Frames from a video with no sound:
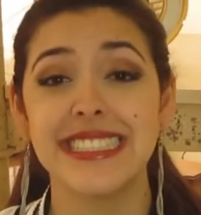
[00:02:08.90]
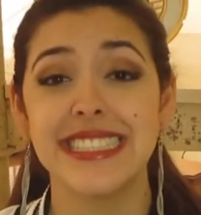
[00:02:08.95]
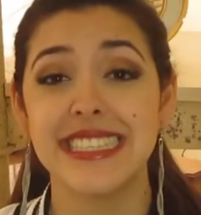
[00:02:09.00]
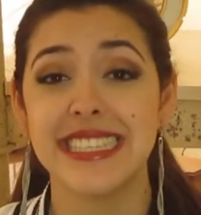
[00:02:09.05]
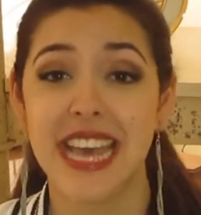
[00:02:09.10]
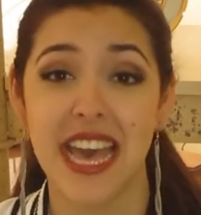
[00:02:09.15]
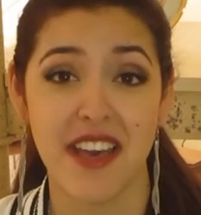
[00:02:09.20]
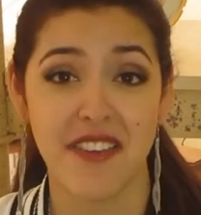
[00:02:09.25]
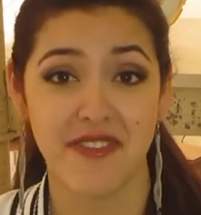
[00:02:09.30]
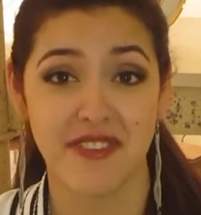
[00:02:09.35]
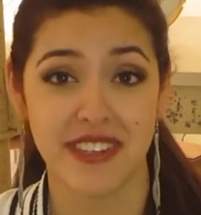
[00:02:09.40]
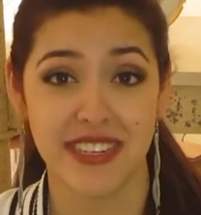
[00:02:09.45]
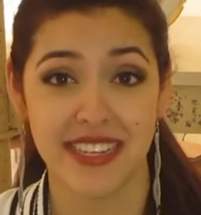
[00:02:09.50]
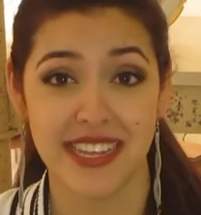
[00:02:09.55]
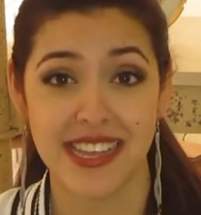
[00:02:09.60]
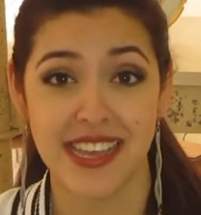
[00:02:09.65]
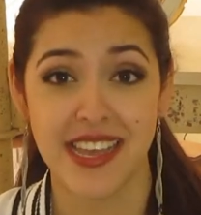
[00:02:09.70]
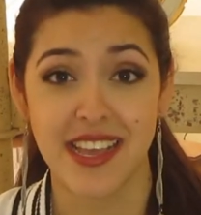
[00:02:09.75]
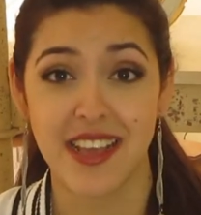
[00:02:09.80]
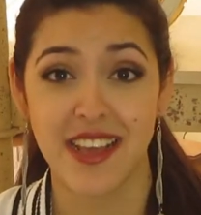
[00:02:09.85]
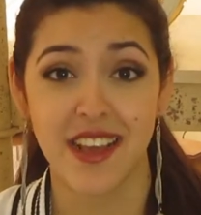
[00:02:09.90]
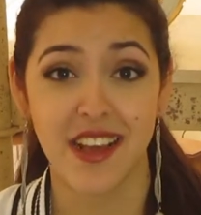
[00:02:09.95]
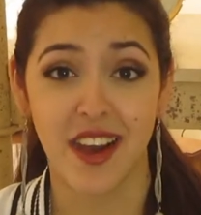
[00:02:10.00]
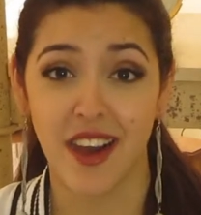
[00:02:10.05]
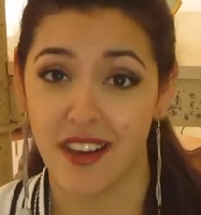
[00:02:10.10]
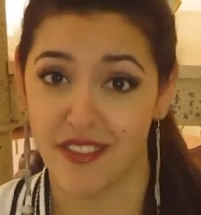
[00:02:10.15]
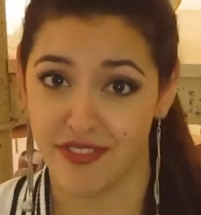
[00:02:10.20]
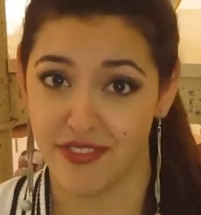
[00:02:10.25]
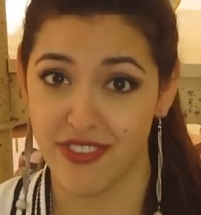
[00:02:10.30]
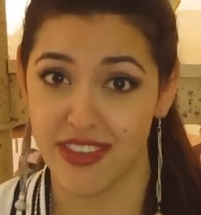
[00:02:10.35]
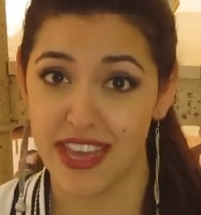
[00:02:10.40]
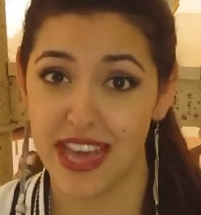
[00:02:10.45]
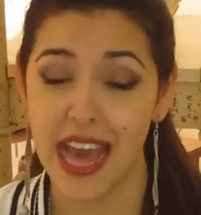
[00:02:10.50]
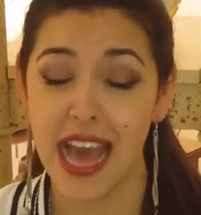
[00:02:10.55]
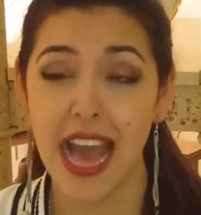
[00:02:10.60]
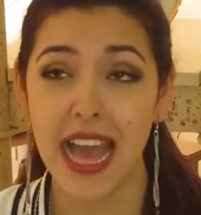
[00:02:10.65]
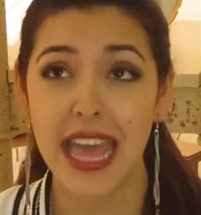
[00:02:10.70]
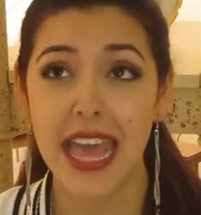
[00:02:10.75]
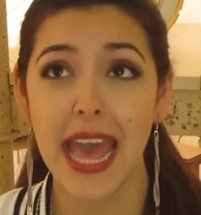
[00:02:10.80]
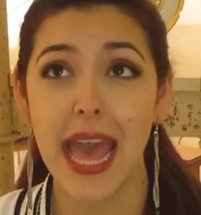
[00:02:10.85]
Definitely coffee.
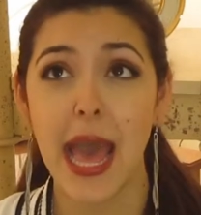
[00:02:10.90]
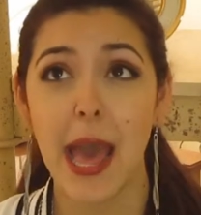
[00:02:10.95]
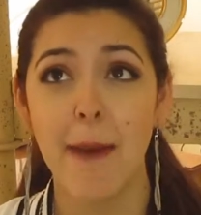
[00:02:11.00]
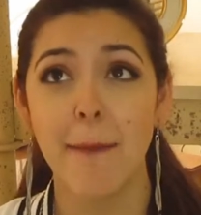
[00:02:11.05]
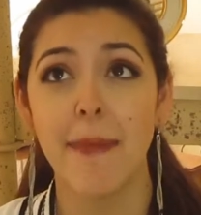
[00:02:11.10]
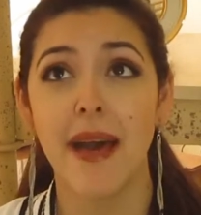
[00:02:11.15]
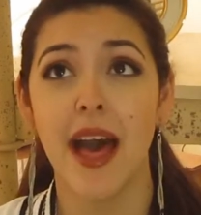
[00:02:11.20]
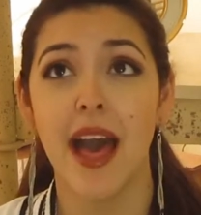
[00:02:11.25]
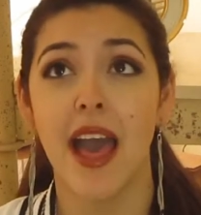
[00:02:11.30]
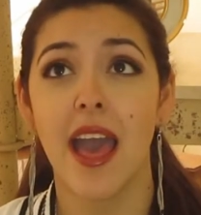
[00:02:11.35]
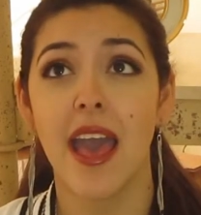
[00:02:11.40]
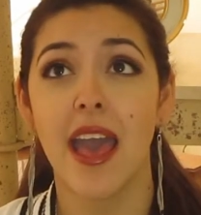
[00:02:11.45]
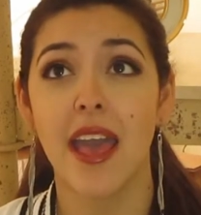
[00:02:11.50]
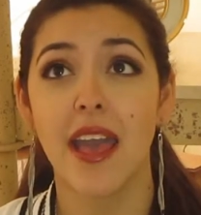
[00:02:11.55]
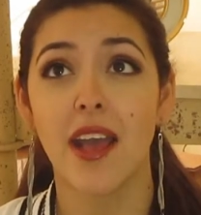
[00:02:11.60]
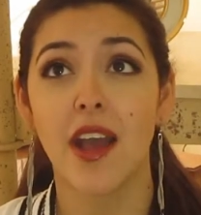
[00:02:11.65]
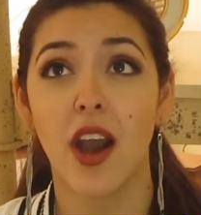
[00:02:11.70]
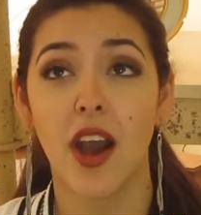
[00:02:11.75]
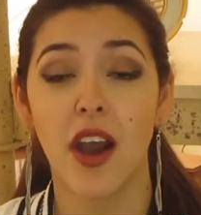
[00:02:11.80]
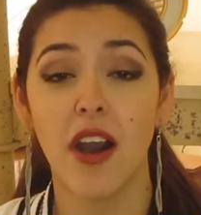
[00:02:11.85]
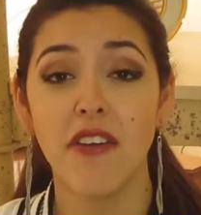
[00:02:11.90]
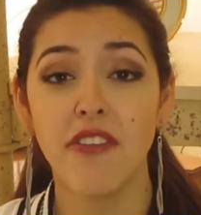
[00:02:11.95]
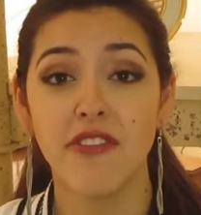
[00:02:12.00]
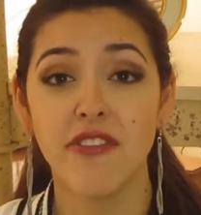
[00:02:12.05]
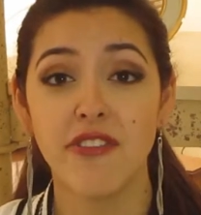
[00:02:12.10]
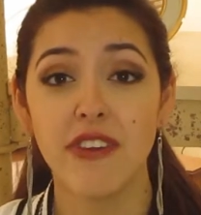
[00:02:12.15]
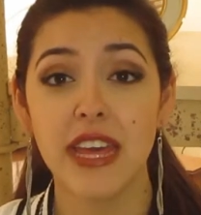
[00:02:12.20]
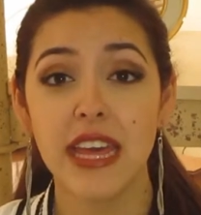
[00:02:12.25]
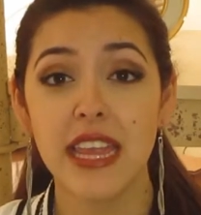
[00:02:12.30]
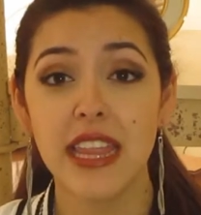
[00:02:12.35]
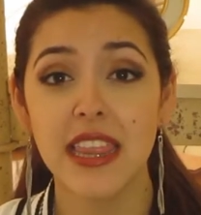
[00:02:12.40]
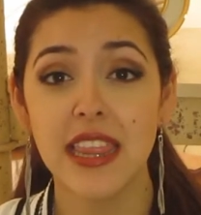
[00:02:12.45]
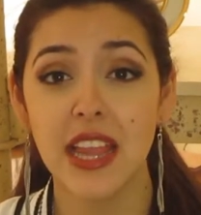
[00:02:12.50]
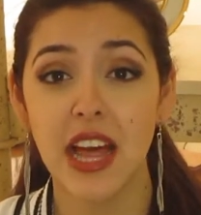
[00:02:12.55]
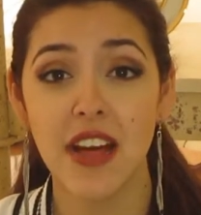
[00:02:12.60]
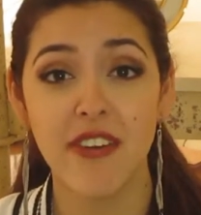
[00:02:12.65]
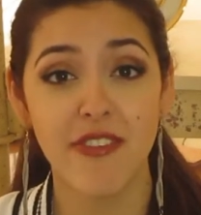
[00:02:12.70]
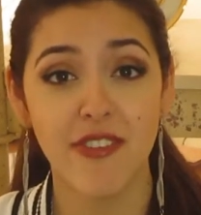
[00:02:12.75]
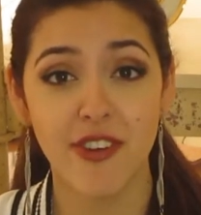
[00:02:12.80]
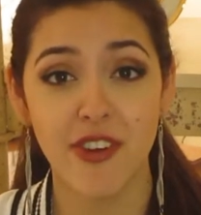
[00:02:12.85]
I am a coffee
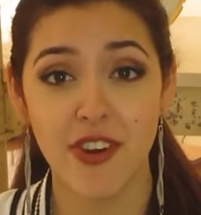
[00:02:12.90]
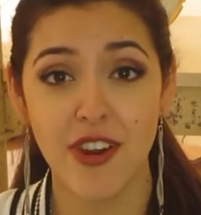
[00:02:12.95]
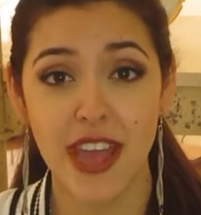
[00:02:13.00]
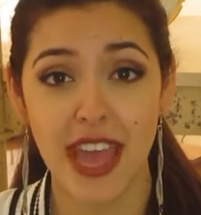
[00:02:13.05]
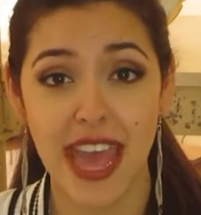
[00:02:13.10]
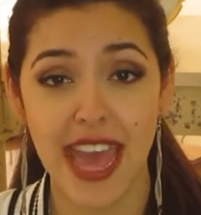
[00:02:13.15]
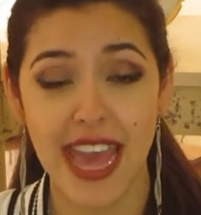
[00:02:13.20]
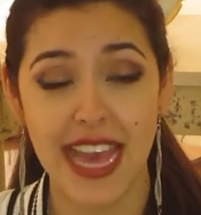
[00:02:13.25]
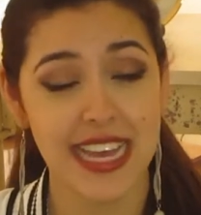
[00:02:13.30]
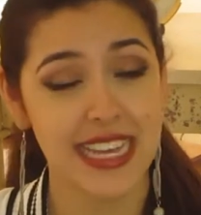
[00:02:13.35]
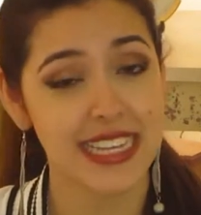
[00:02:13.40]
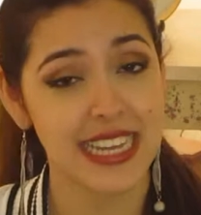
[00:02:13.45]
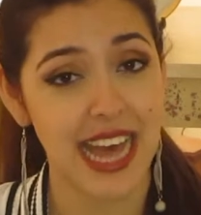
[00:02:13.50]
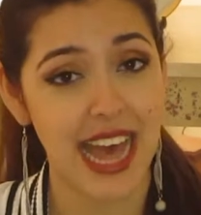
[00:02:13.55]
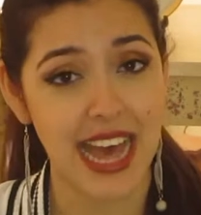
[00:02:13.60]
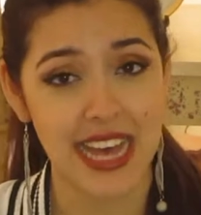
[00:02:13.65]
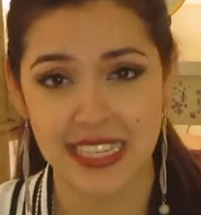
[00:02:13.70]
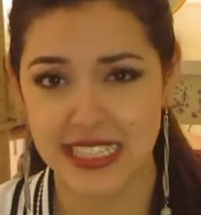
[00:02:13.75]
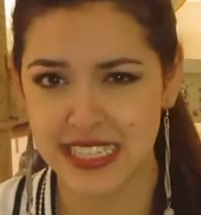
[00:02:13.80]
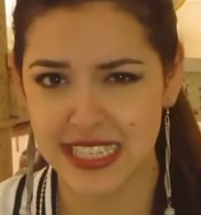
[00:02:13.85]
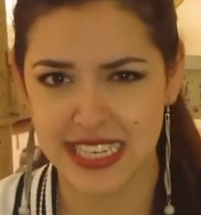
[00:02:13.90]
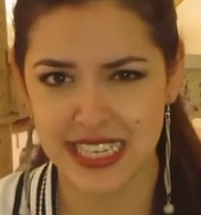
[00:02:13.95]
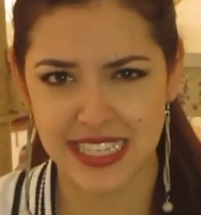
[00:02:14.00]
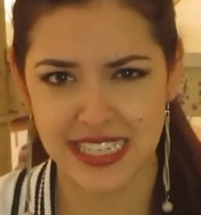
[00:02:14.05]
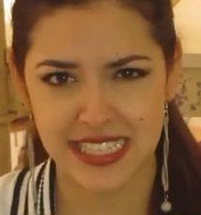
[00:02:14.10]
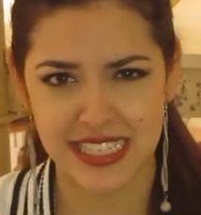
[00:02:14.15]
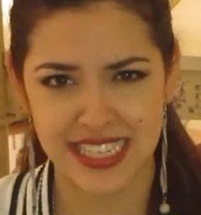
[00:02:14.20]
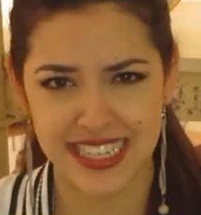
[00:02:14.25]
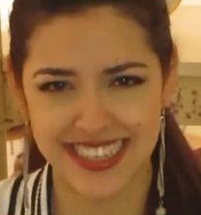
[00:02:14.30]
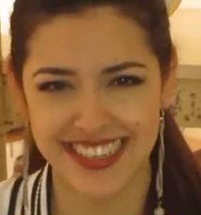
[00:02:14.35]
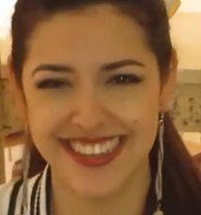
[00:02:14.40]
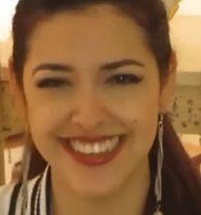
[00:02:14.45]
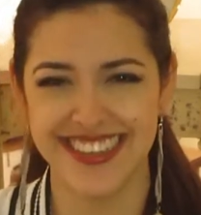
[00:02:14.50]
lover, a addict.